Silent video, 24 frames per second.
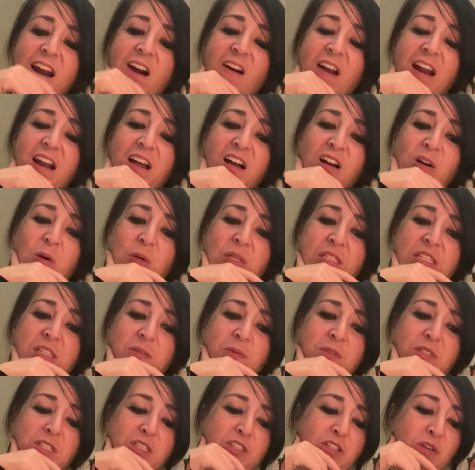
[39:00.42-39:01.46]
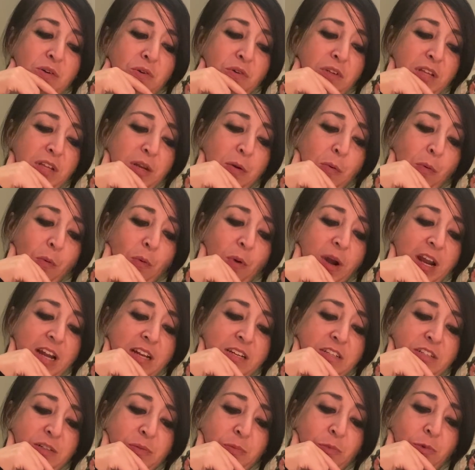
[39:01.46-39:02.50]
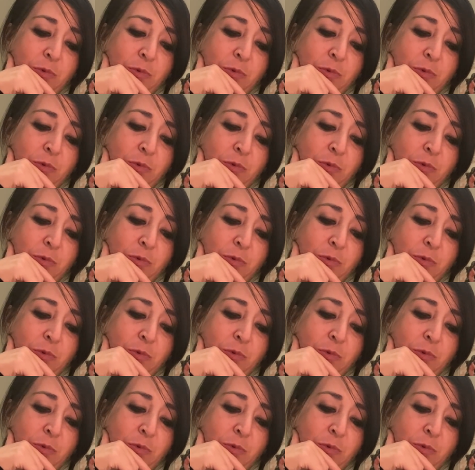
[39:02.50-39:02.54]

All right, Aquas, this was a totally random